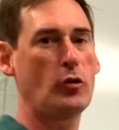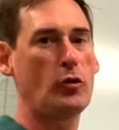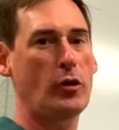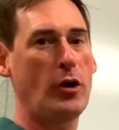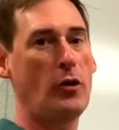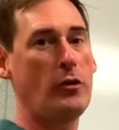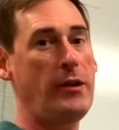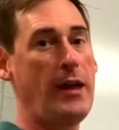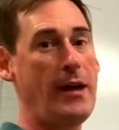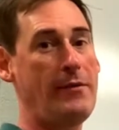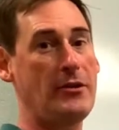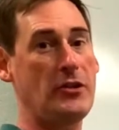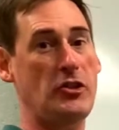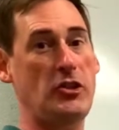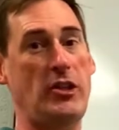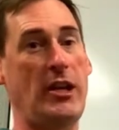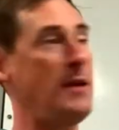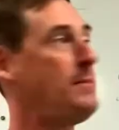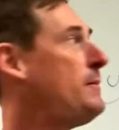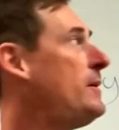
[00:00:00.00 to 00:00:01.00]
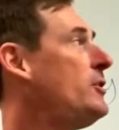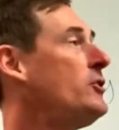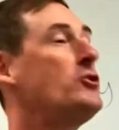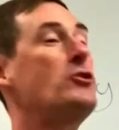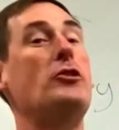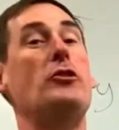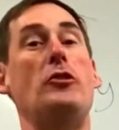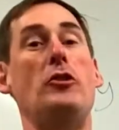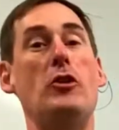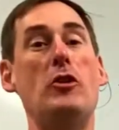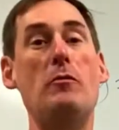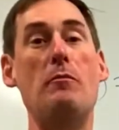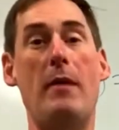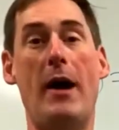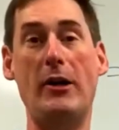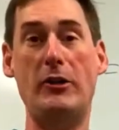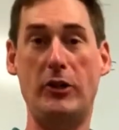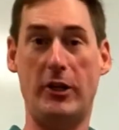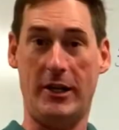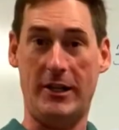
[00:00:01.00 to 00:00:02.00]
growth have a steepness? You
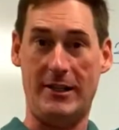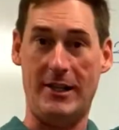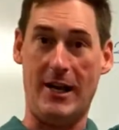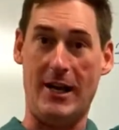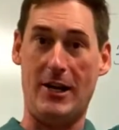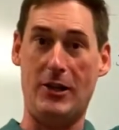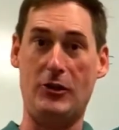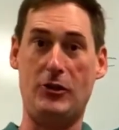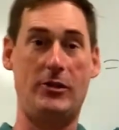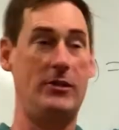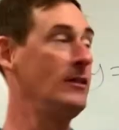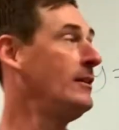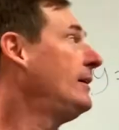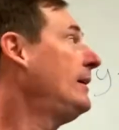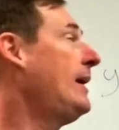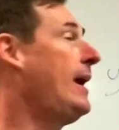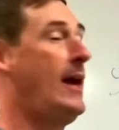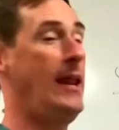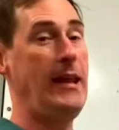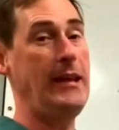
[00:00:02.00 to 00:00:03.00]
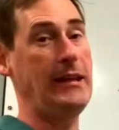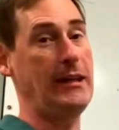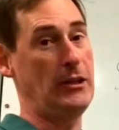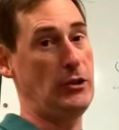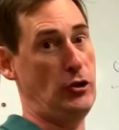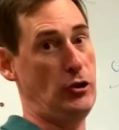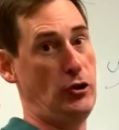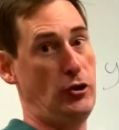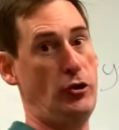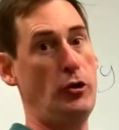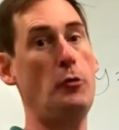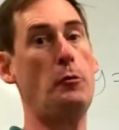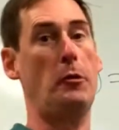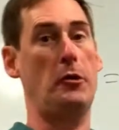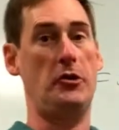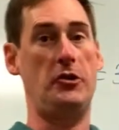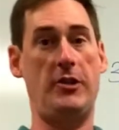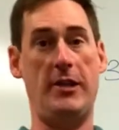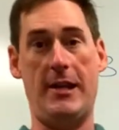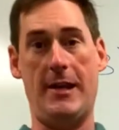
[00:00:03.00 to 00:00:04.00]
betcha it does, and it gets super
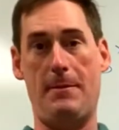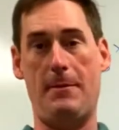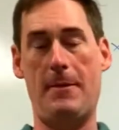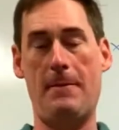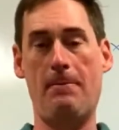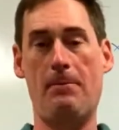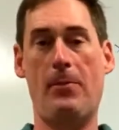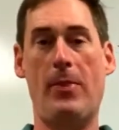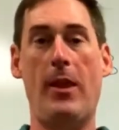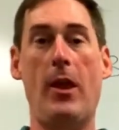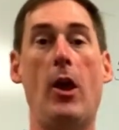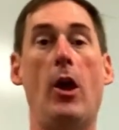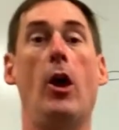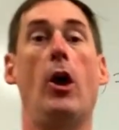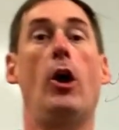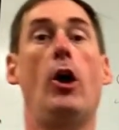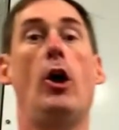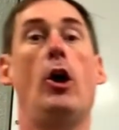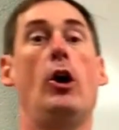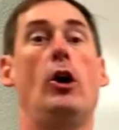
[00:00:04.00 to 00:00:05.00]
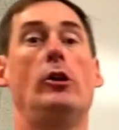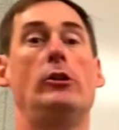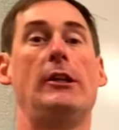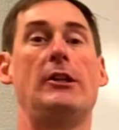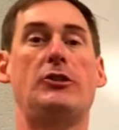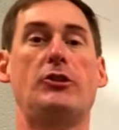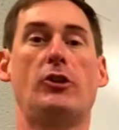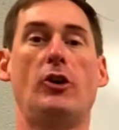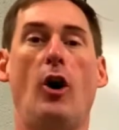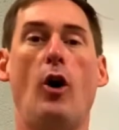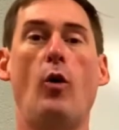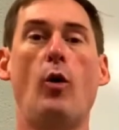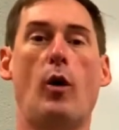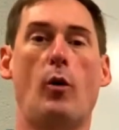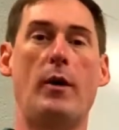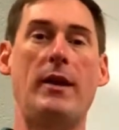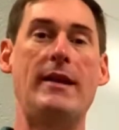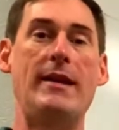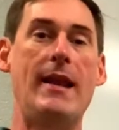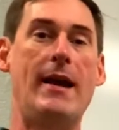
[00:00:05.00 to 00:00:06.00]
steep. Let's go where
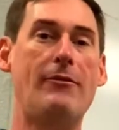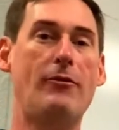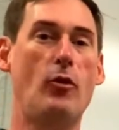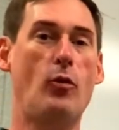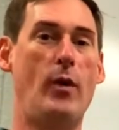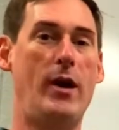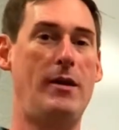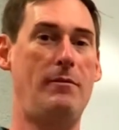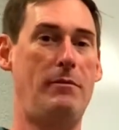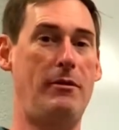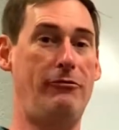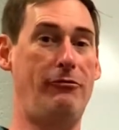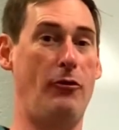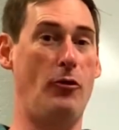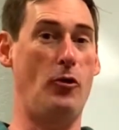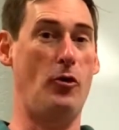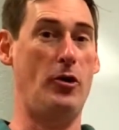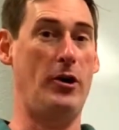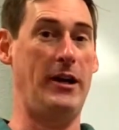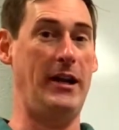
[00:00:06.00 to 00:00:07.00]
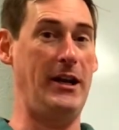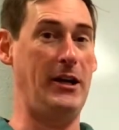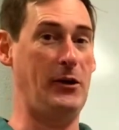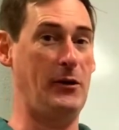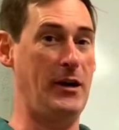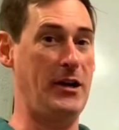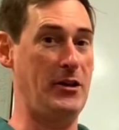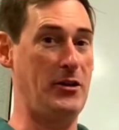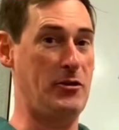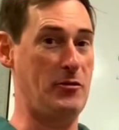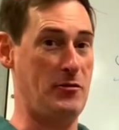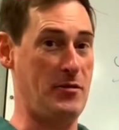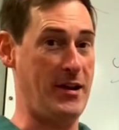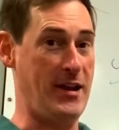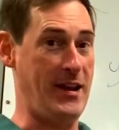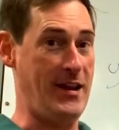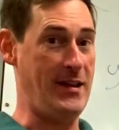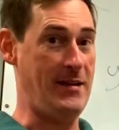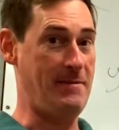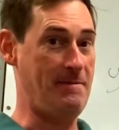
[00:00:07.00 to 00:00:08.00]
we never went before in integrated
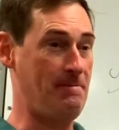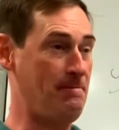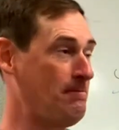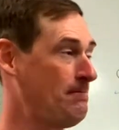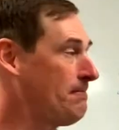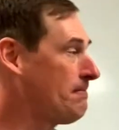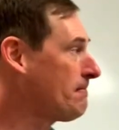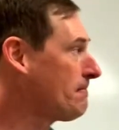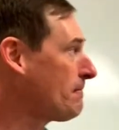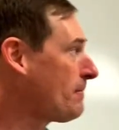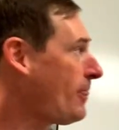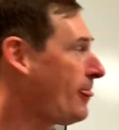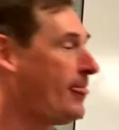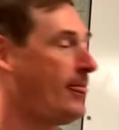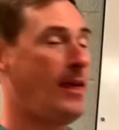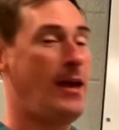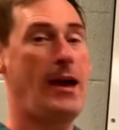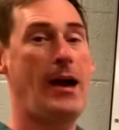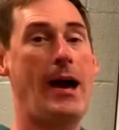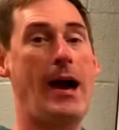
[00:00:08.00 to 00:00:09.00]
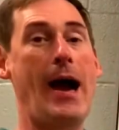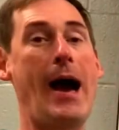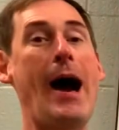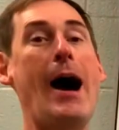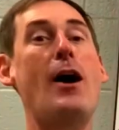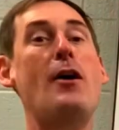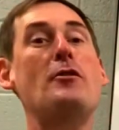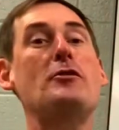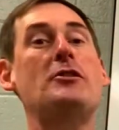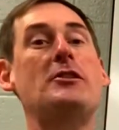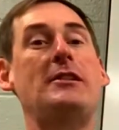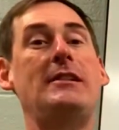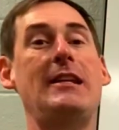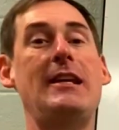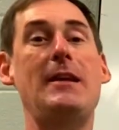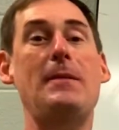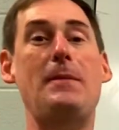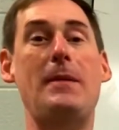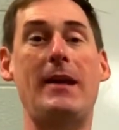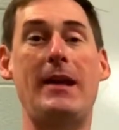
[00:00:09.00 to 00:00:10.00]
3. How
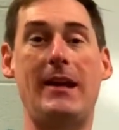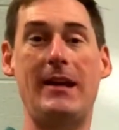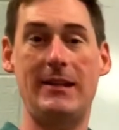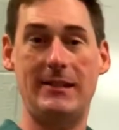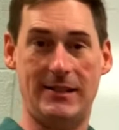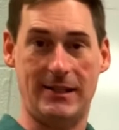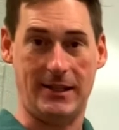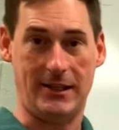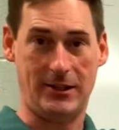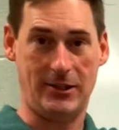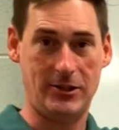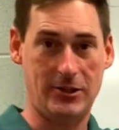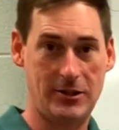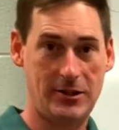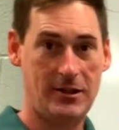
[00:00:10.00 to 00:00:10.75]
steep is it